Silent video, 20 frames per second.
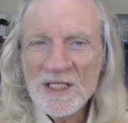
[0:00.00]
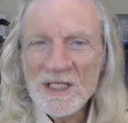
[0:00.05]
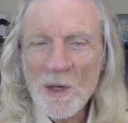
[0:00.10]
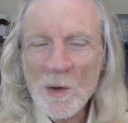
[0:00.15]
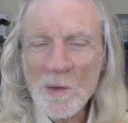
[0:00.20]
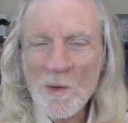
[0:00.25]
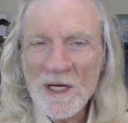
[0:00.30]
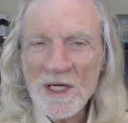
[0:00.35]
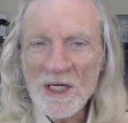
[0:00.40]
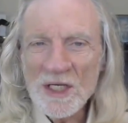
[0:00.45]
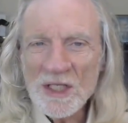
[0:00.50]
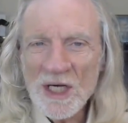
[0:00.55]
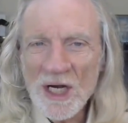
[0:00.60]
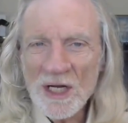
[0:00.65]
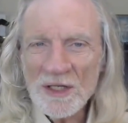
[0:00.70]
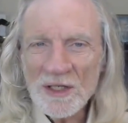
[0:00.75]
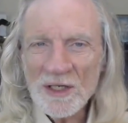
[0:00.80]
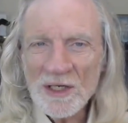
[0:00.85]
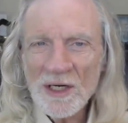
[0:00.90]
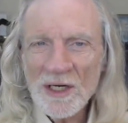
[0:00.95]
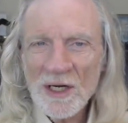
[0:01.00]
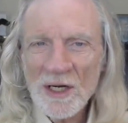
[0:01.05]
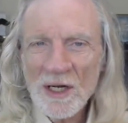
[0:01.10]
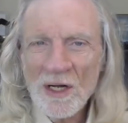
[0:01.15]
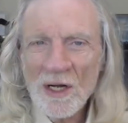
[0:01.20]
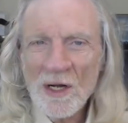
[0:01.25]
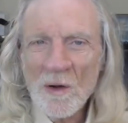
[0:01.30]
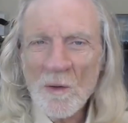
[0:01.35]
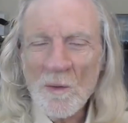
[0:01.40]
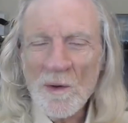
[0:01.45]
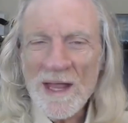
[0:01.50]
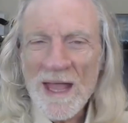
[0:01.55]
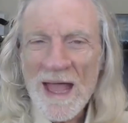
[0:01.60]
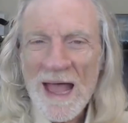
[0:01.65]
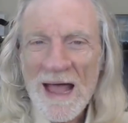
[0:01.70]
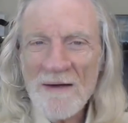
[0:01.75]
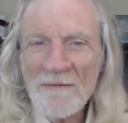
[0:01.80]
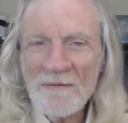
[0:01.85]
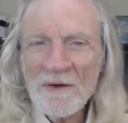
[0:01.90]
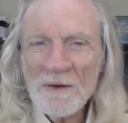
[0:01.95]
to each other we
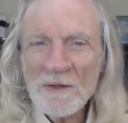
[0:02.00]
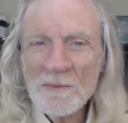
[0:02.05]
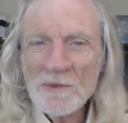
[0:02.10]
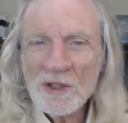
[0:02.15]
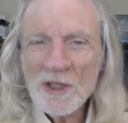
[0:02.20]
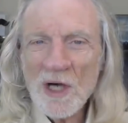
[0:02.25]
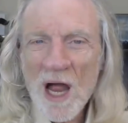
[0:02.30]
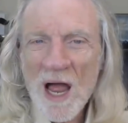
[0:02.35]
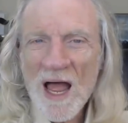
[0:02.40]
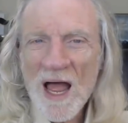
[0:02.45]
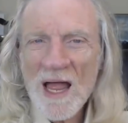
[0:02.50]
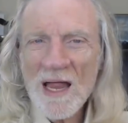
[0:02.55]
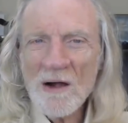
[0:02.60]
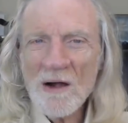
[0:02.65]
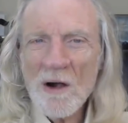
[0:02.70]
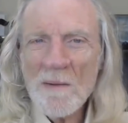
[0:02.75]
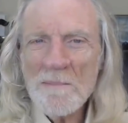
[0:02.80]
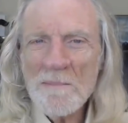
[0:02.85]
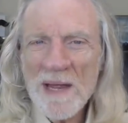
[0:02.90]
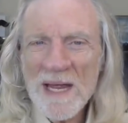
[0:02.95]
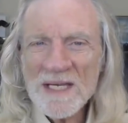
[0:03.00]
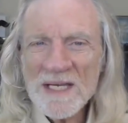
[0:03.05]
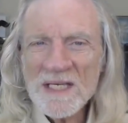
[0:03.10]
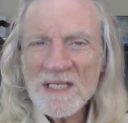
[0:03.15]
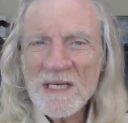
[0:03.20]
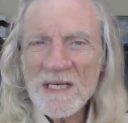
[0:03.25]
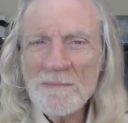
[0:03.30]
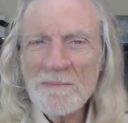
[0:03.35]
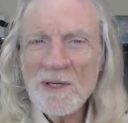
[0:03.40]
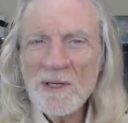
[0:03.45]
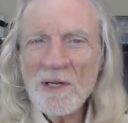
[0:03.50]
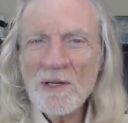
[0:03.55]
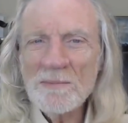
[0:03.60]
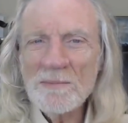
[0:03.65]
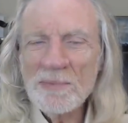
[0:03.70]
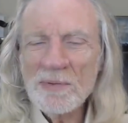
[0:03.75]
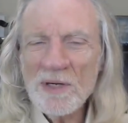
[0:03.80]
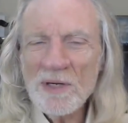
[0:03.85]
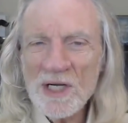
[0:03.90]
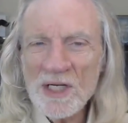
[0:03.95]
have to try our best to
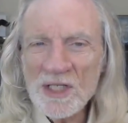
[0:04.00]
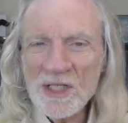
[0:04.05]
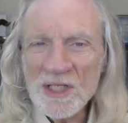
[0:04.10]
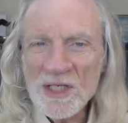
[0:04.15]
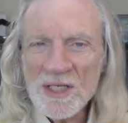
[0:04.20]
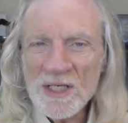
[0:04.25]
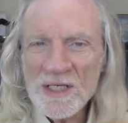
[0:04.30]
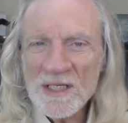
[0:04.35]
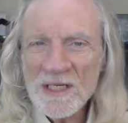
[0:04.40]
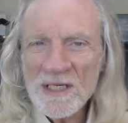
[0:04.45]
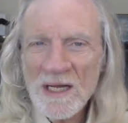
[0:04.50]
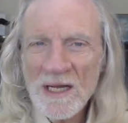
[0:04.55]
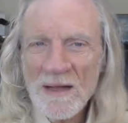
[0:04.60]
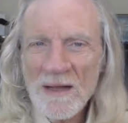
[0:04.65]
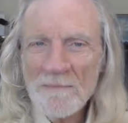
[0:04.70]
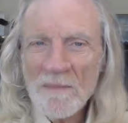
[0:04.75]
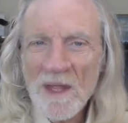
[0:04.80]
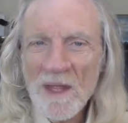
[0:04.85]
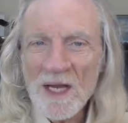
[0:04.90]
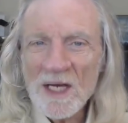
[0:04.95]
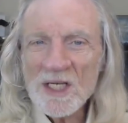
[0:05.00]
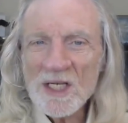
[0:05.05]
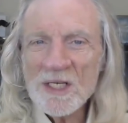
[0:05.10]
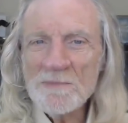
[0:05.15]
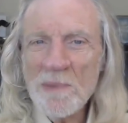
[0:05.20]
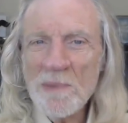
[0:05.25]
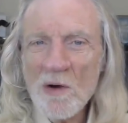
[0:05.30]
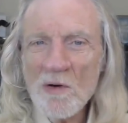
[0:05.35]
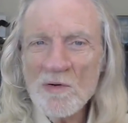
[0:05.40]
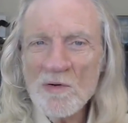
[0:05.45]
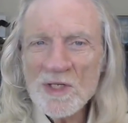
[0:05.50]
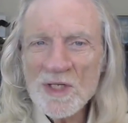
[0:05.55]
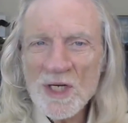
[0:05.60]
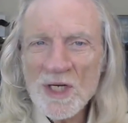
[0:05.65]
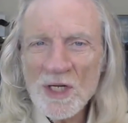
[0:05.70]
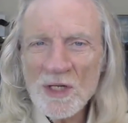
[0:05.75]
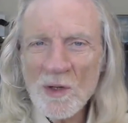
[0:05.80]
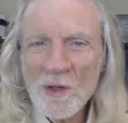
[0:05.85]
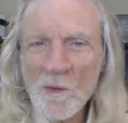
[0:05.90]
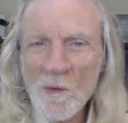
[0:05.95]
build bridges,
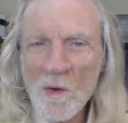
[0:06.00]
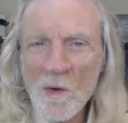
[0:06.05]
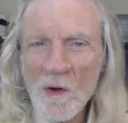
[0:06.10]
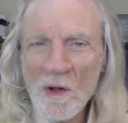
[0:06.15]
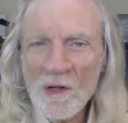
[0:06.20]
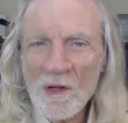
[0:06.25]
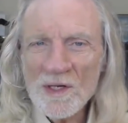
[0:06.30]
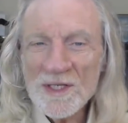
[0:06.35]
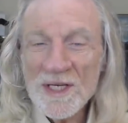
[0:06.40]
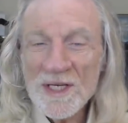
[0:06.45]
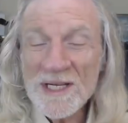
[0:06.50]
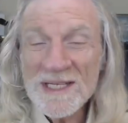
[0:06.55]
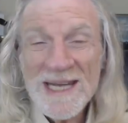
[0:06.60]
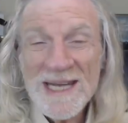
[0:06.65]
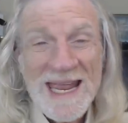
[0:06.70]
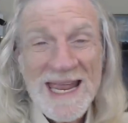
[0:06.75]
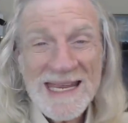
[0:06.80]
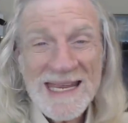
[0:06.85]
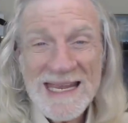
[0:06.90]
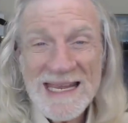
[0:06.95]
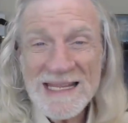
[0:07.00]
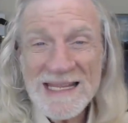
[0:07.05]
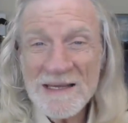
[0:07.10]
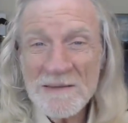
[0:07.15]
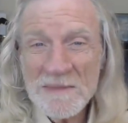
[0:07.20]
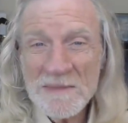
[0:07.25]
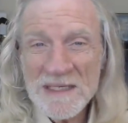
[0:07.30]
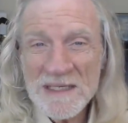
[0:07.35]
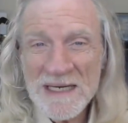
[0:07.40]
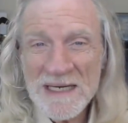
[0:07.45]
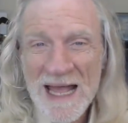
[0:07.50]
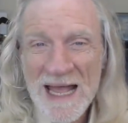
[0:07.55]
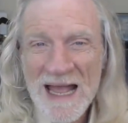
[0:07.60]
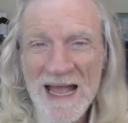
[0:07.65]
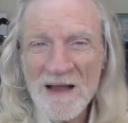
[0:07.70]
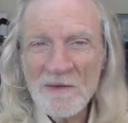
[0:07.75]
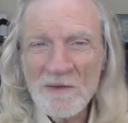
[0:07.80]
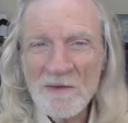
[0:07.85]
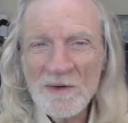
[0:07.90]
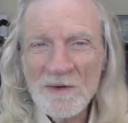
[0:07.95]
exposing the walls and taking them
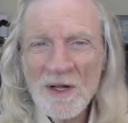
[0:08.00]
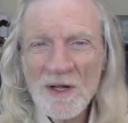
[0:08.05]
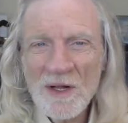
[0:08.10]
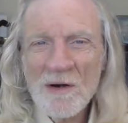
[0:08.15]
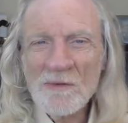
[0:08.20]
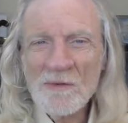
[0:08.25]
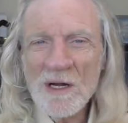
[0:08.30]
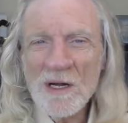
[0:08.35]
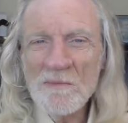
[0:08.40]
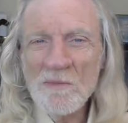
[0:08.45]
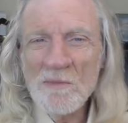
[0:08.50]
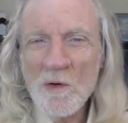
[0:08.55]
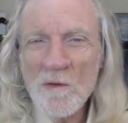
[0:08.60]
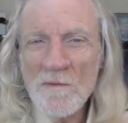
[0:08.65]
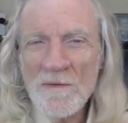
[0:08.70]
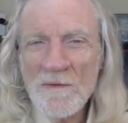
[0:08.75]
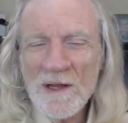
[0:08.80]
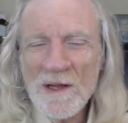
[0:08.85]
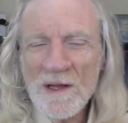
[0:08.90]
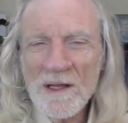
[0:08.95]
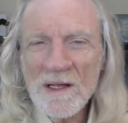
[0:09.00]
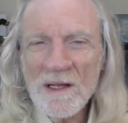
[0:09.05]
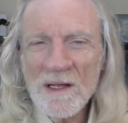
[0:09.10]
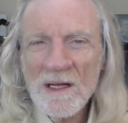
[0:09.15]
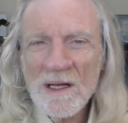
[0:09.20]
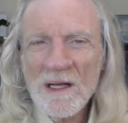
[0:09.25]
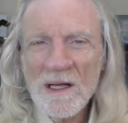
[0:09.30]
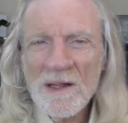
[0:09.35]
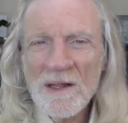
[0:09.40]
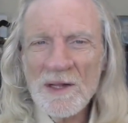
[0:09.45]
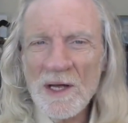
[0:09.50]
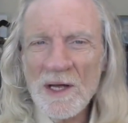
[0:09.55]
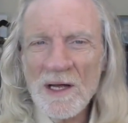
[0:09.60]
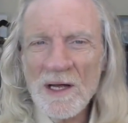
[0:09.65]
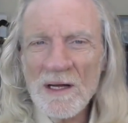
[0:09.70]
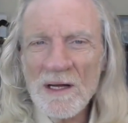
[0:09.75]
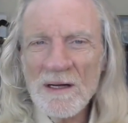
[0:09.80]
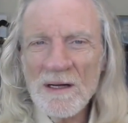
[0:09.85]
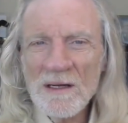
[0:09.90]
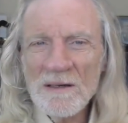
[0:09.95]
down, removing
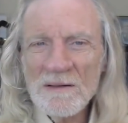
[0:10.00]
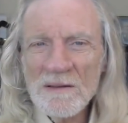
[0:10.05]
the,